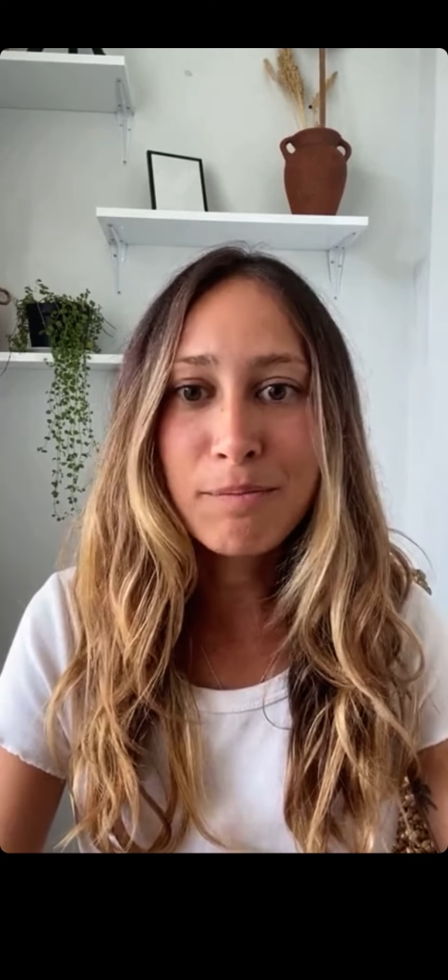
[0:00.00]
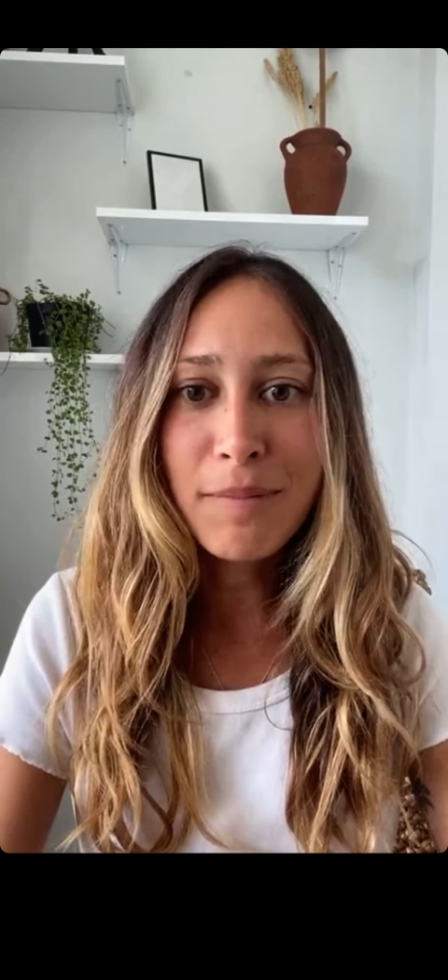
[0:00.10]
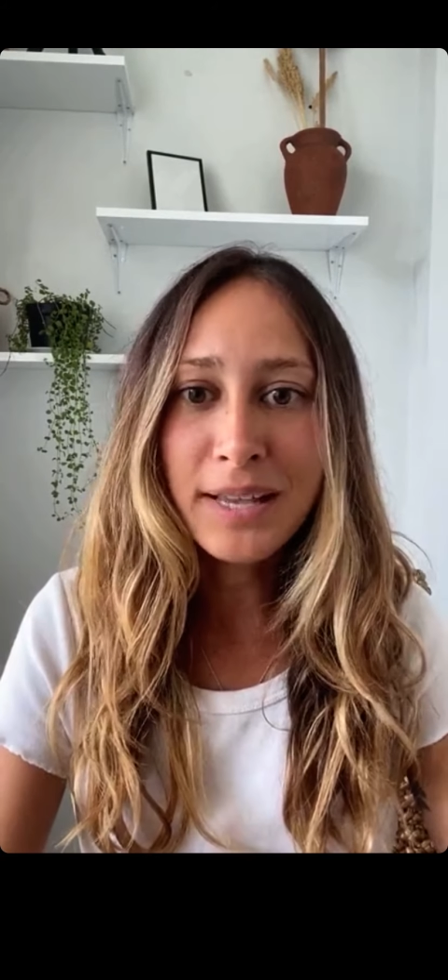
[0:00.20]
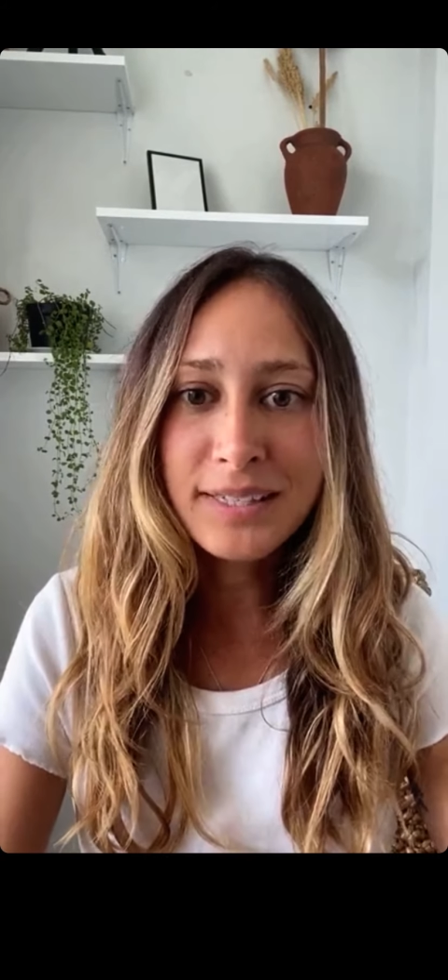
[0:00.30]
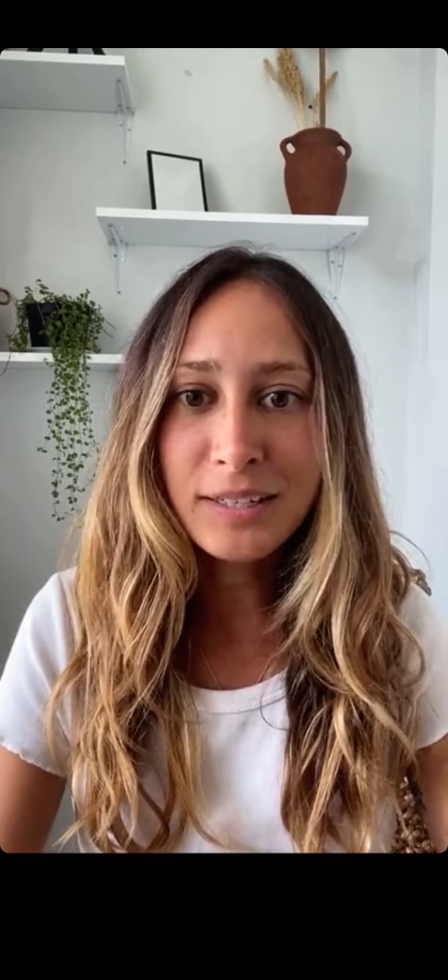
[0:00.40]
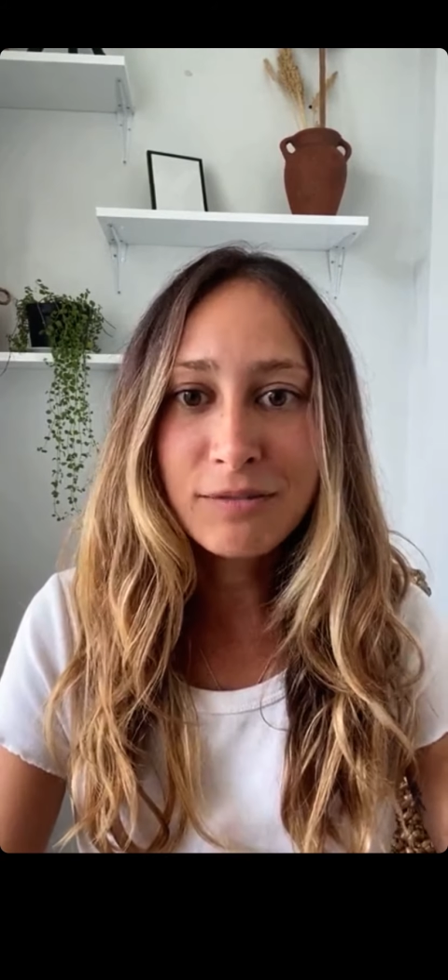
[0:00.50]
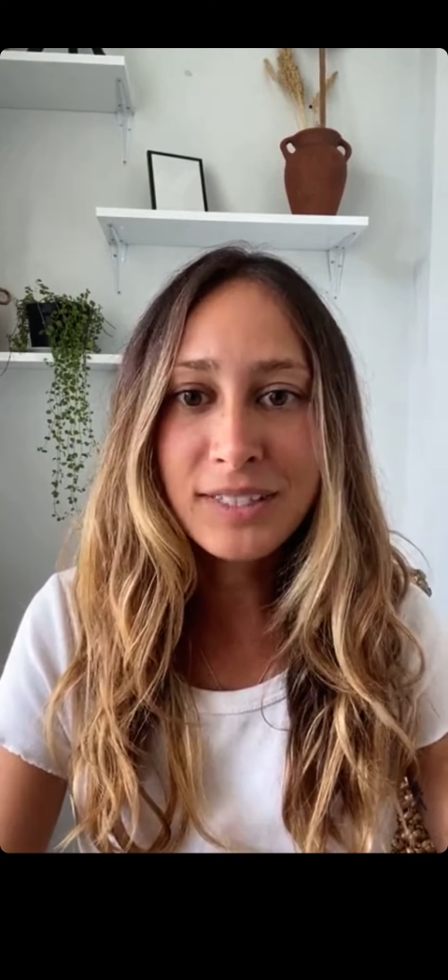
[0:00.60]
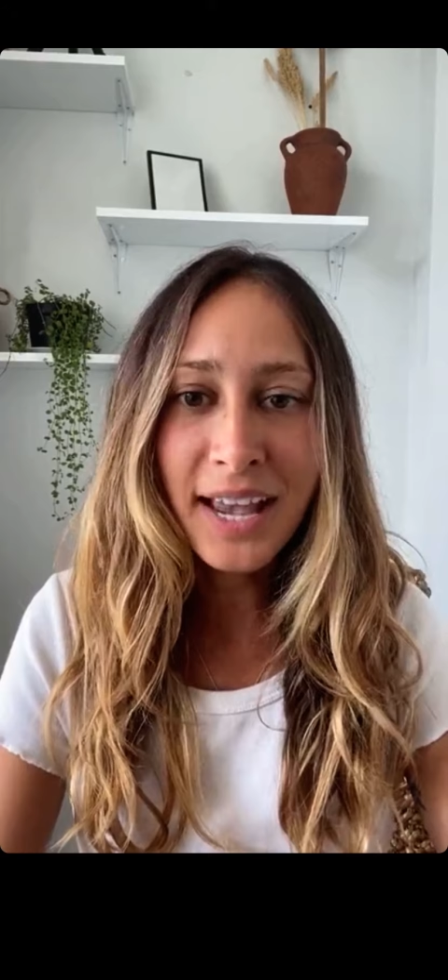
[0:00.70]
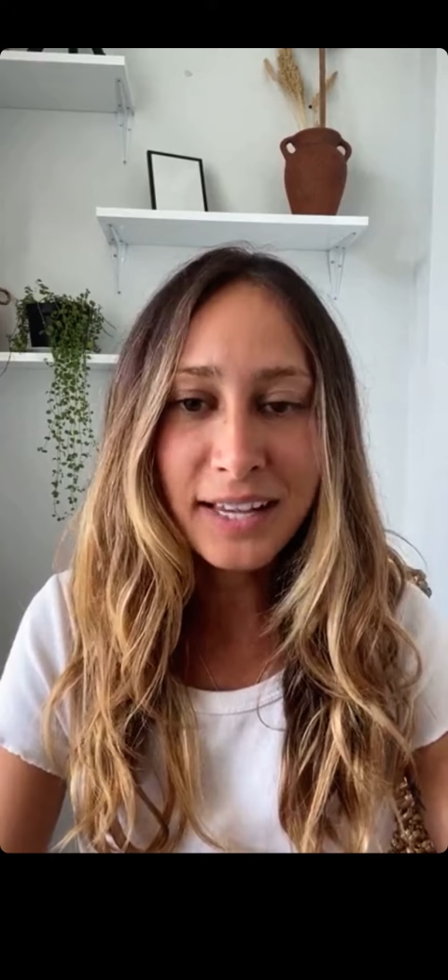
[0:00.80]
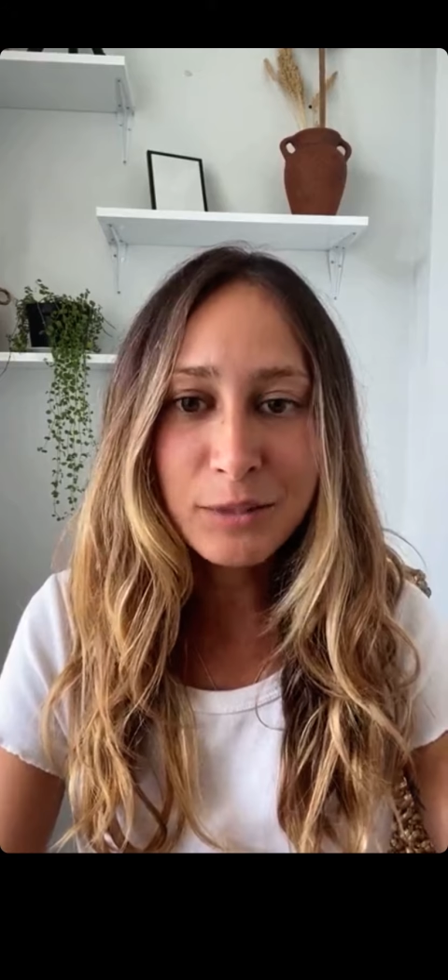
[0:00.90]
massive
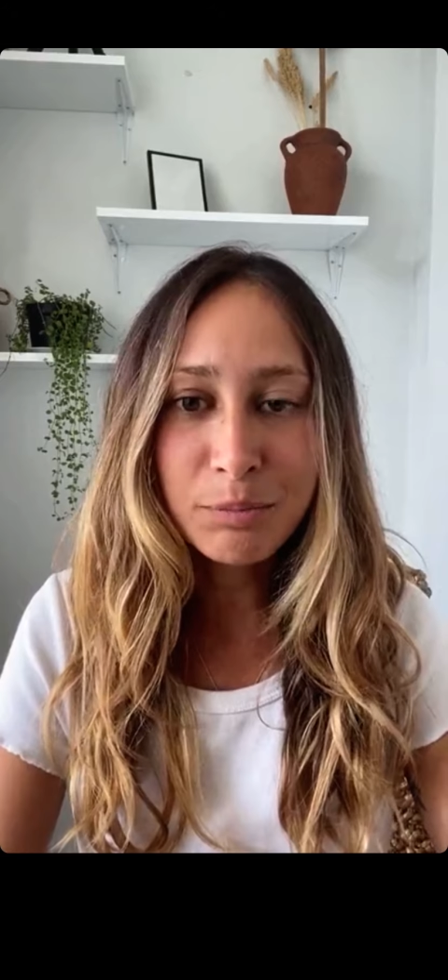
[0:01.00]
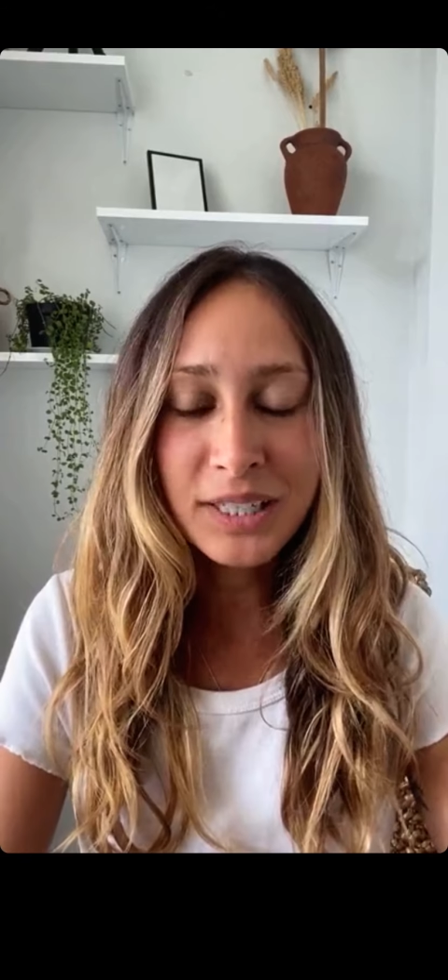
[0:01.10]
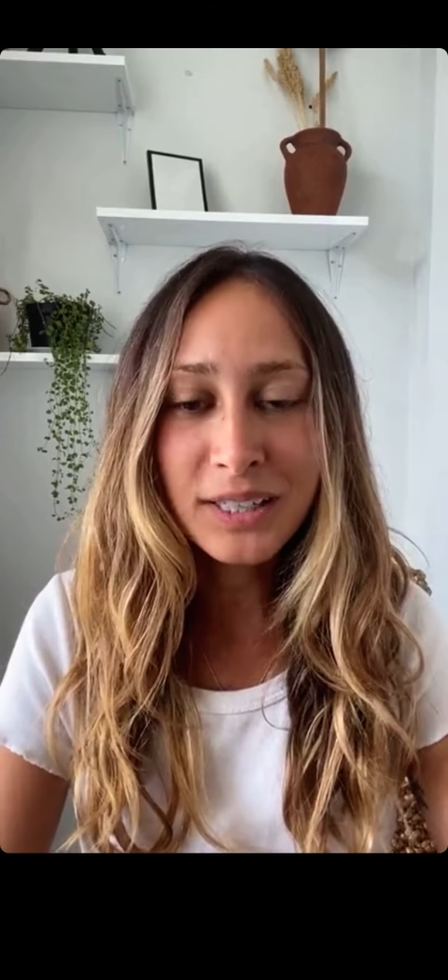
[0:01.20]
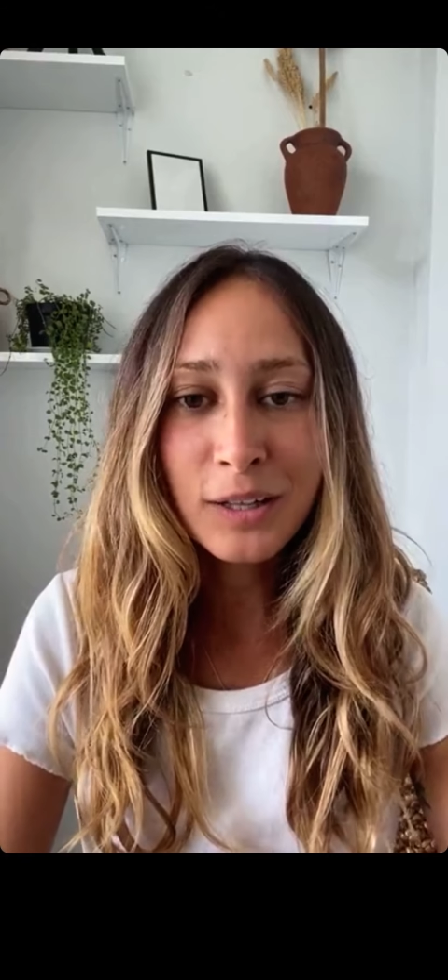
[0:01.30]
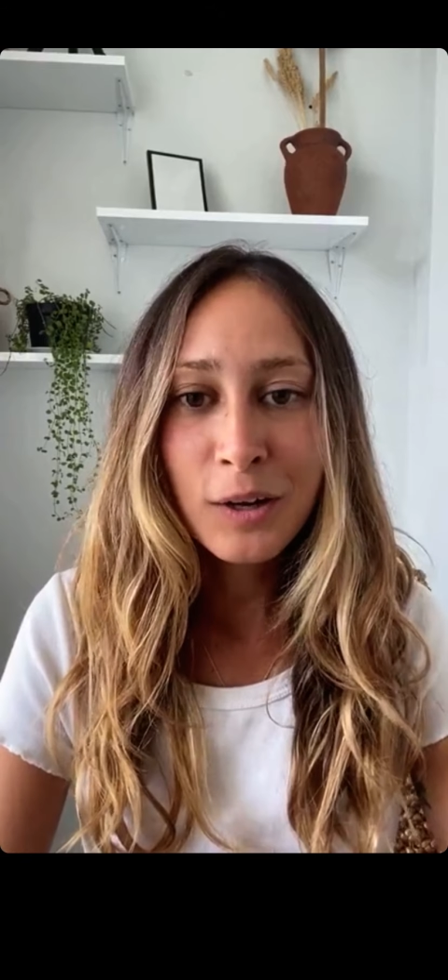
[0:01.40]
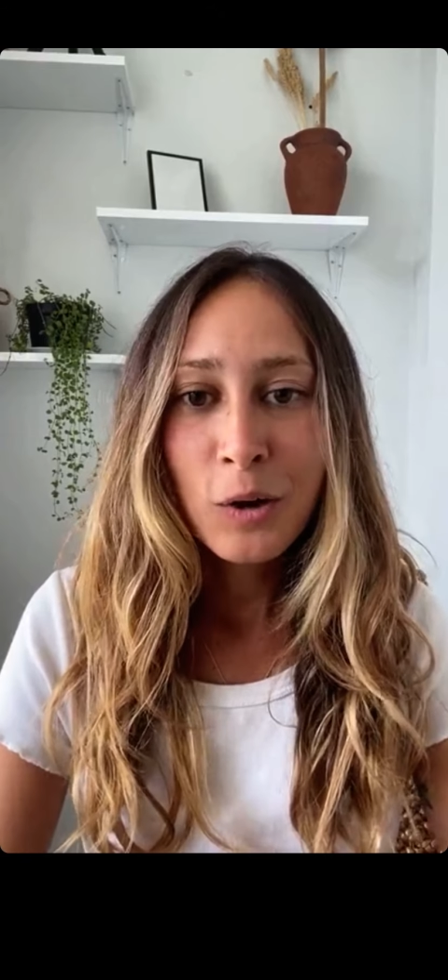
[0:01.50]
tax bill.